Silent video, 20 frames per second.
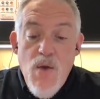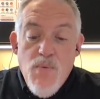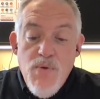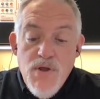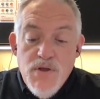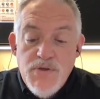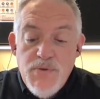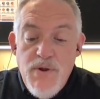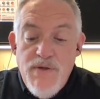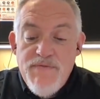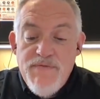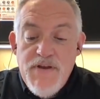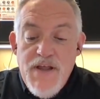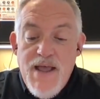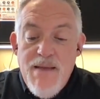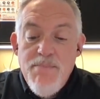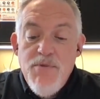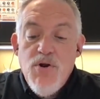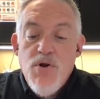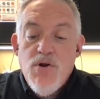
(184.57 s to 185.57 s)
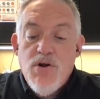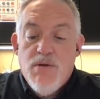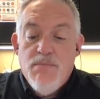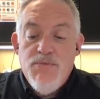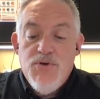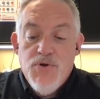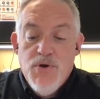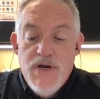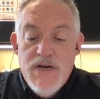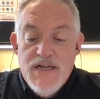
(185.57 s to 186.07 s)
We also have Tom
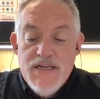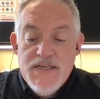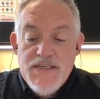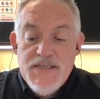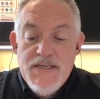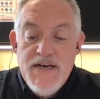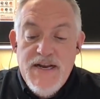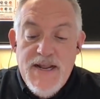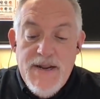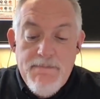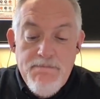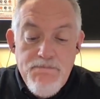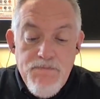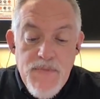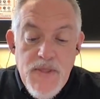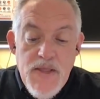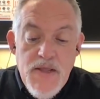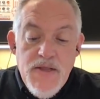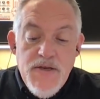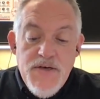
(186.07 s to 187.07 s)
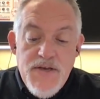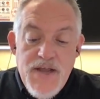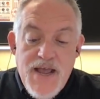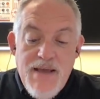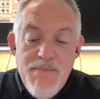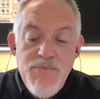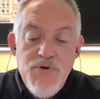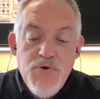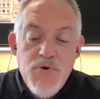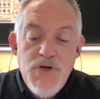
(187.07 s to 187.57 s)
Kirkham joining us today.
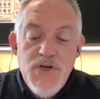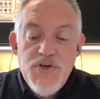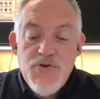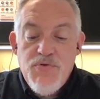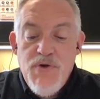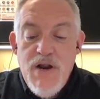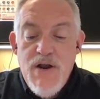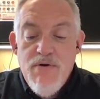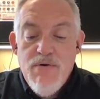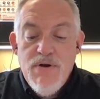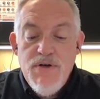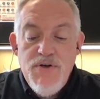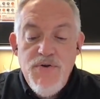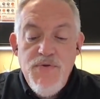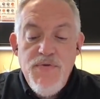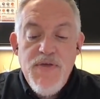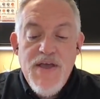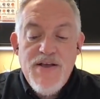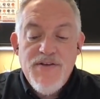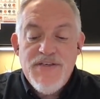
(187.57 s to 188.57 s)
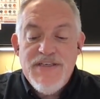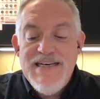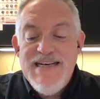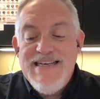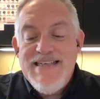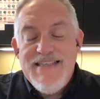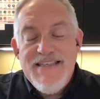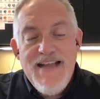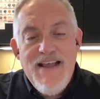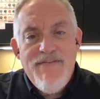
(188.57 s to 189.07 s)
Tom joined Schrader in
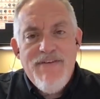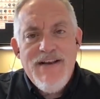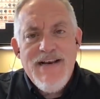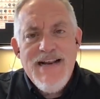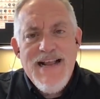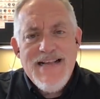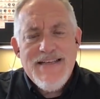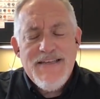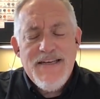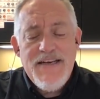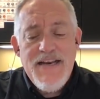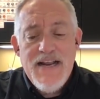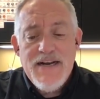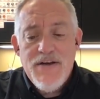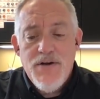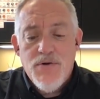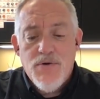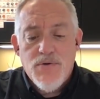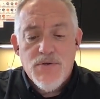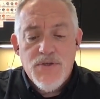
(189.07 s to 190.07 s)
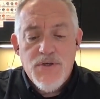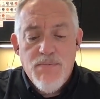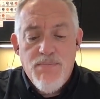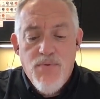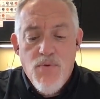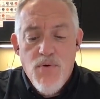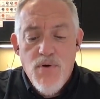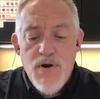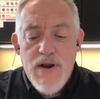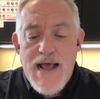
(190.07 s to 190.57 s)
2007 as a technical
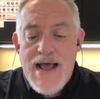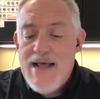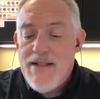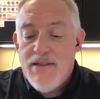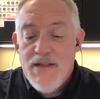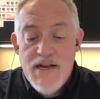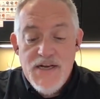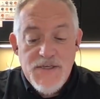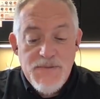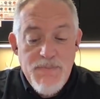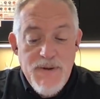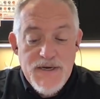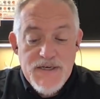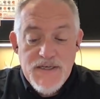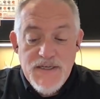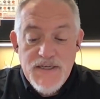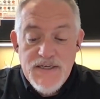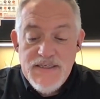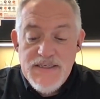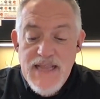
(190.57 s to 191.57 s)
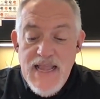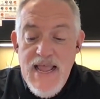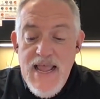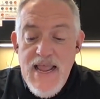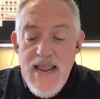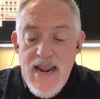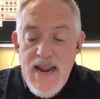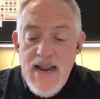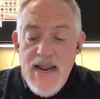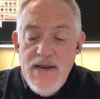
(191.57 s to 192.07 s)
support hotline specialist
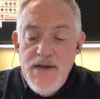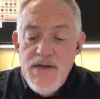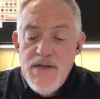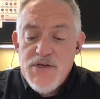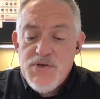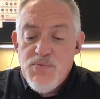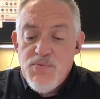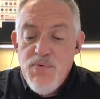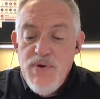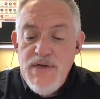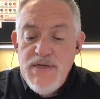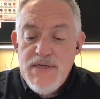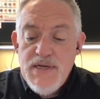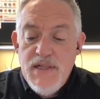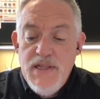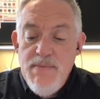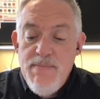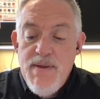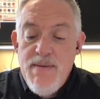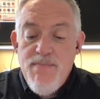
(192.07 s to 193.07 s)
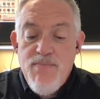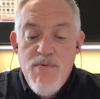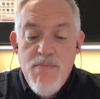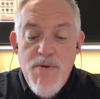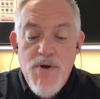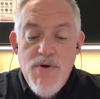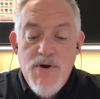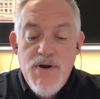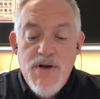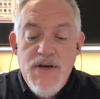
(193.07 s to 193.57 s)
and has recently been
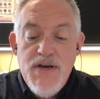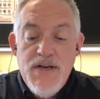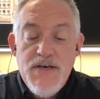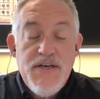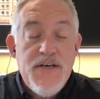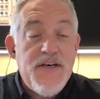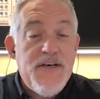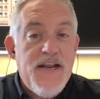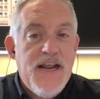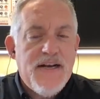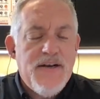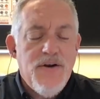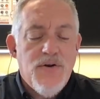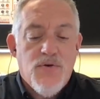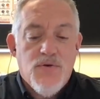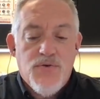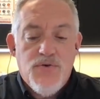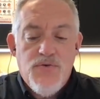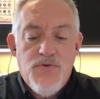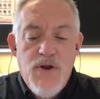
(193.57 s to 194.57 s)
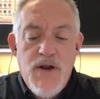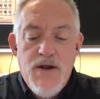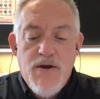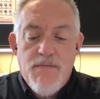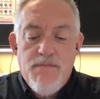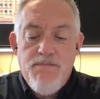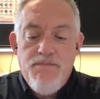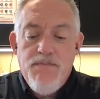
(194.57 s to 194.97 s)
promoted to technical trainer.